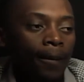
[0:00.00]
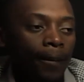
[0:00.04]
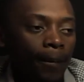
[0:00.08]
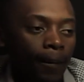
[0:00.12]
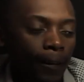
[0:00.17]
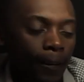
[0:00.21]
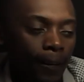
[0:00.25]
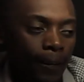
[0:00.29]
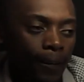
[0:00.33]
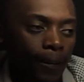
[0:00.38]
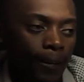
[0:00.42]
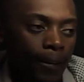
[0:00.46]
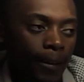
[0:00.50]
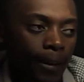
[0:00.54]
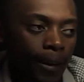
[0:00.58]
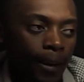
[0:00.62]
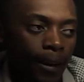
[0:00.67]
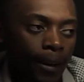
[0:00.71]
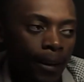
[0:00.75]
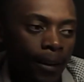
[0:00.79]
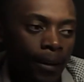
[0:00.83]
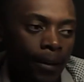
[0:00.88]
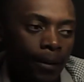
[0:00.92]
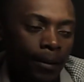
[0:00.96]
And
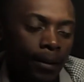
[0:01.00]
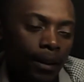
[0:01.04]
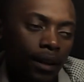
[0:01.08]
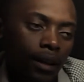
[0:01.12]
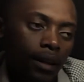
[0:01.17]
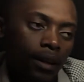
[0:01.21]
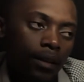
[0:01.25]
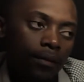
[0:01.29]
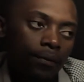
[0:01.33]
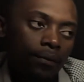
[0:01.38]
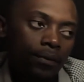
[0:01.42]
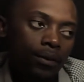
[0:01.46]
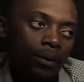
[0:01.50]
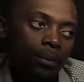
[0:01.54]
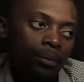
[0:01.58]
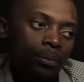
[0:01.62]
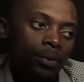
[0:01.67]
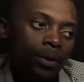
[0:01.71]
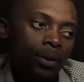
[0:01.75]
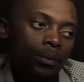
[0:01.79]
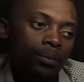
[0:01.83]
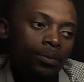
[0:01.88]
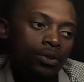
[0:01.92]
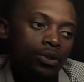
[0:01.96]
then if the
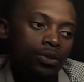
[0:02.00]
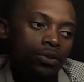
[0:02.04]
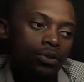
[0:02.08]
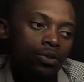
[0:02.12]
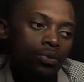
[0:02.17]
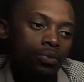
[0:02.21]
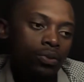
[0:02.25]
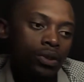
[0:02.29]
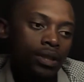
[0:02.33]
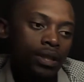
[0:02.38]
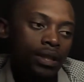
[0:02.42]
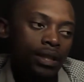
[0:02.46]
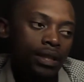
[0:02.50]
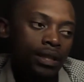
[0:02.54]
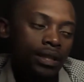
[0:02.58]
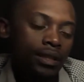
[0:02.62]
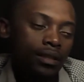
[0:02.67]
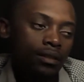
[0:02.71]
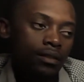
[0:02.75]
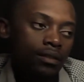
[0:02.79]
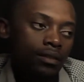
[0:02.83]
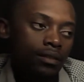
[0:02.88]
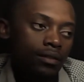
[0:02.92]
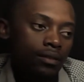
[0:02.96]
bob
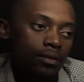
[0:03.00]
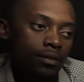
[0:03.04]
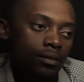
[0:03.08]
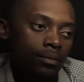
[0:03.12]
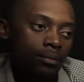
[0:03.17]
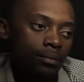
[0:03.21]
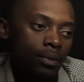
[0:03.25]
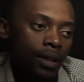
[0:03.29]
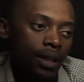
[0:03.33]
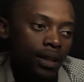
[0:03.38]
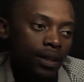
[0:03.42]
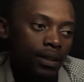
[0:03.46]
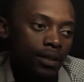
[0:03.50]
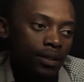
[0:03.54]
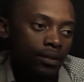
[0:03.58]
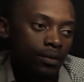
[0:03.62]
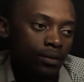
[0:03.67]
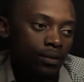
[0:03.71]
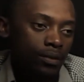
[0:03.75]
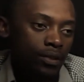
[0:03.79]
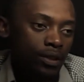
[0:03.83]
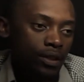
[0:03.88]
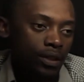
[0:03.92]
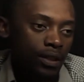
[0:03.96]
swings or makes an
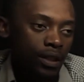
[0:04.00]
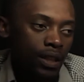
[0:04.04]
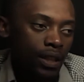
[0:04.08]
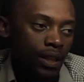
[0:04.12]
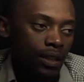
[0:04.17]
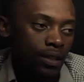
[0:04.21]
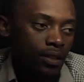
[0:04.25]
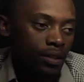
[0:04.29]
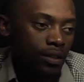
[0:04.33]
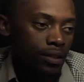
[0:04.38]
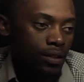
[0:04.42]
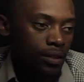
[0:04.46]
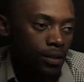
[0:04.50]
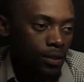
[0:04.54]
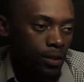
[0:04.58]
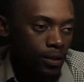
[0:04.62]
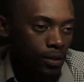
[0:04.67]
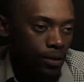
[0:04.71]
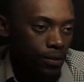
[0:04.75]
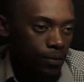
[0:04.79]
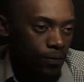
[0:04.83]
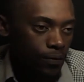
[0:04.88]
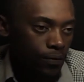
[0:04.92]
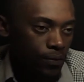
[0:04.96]
oscillation
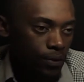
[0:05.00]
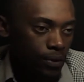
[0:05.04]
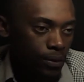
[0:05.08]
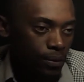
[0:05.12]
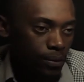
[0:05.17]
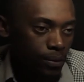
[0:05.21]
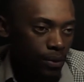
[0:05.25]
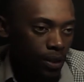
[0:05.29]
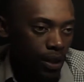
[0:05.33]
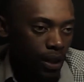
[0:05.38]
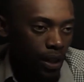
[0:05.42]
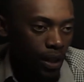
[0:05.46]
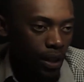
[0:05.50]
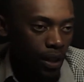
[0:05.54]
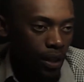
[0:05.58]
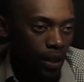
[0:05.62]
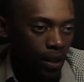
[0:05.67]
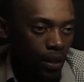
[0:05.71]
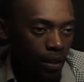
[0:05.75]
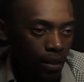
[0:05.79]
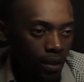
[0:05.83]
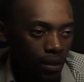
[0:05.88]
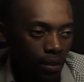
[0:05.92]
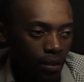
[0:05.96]
from
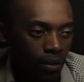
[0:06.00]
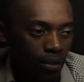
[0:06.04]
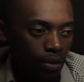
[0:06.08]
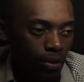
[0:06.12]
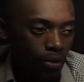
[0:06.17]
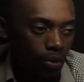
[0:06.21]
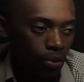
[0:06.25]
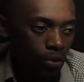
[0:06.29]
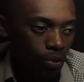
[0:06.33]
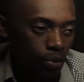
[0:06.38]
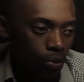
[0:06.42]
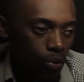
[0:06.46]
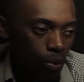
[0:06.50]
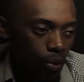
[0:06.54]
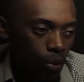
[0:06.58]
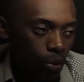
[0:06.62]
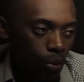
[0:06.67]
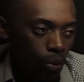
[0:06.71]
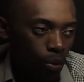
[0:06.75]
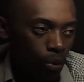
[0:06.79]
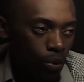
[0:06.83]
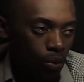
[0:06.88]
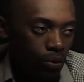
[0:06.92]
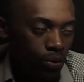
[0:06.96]
A to
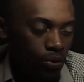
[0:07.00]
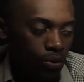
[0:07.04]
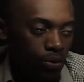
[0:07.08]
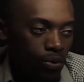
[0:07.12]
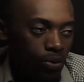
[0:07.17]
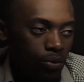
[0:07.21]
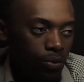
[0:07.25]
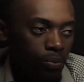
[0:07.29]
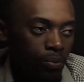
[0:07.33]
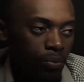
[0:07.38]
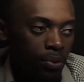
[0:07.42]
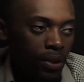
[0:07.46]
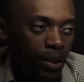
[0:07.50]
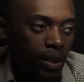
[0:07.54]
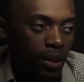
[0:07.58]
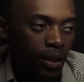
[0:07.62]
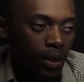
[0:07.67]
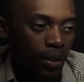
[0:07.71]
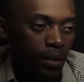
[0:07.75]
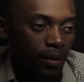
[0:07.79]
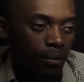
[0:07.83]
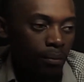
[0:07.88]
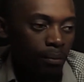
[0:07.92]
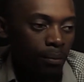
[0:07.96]
O to B
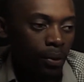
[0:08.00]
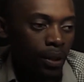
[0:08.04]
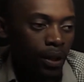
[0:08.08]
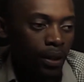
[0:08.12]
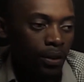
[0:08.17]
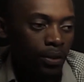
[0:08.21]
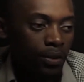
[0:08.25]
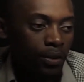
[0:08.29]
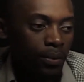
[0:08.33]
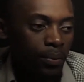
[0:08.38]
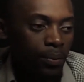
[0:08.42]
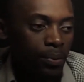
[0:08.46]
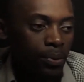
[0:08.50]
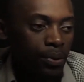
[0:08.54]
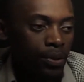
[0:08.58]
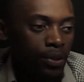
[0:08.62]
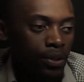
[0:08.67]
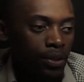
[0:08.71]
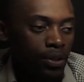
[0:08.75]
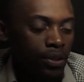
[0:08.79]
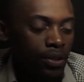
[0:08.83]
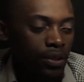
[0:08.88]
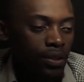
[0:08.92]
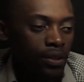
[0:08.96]
and back to
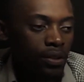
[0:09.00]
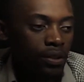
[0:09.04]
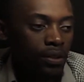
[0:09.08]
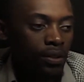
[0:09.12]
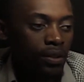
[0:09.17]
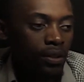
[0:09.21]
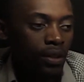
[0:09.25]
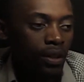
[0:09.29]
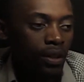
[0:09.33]
position